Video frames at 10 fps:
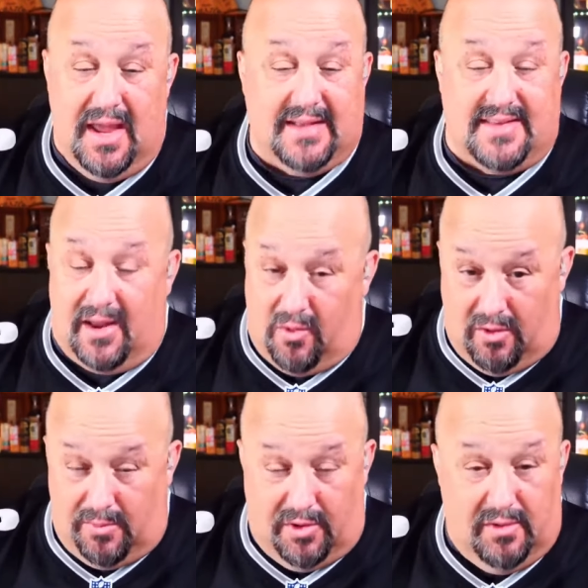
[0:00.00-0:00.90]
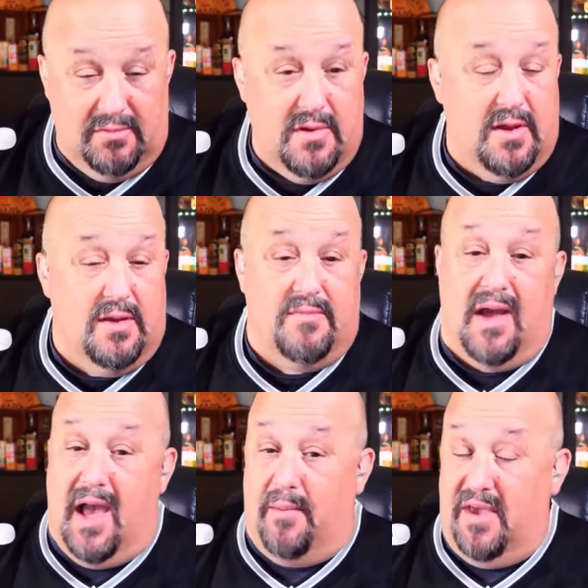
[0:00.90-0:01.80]
It's not horrible.
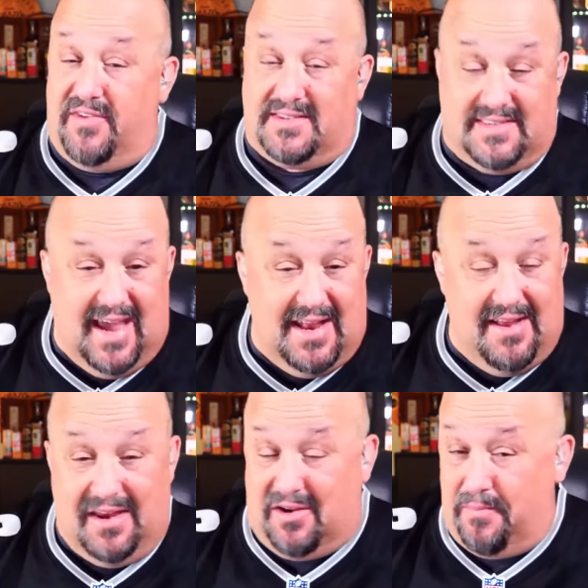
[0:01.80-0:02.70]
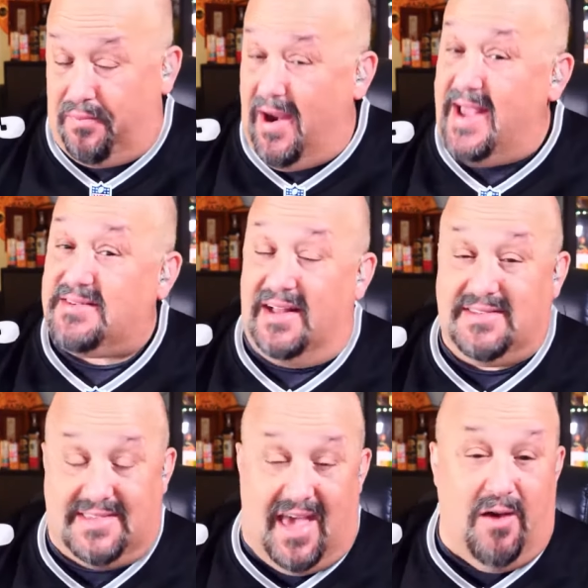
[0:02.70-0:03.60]
If you see it at a good price on
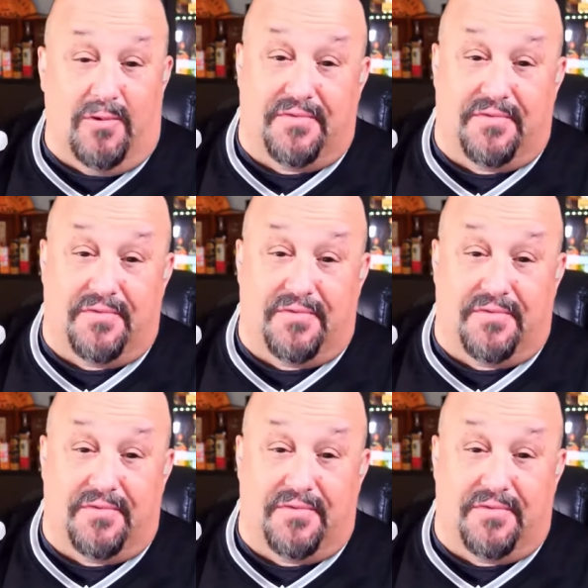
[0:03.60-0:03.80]
sale,